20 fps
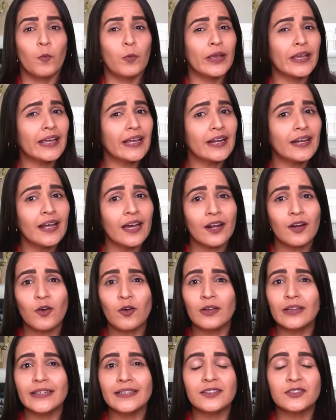We can not
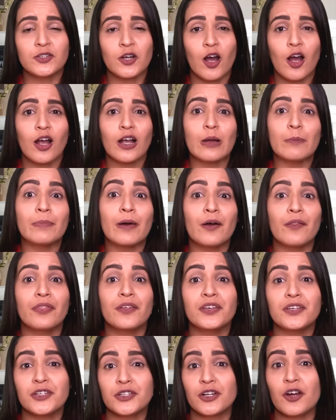only talk about the
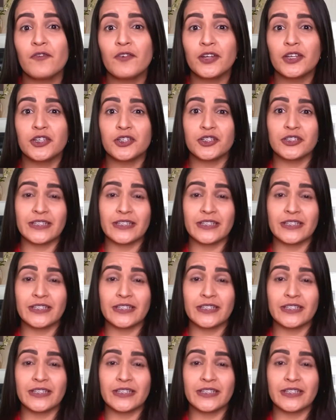year-over-year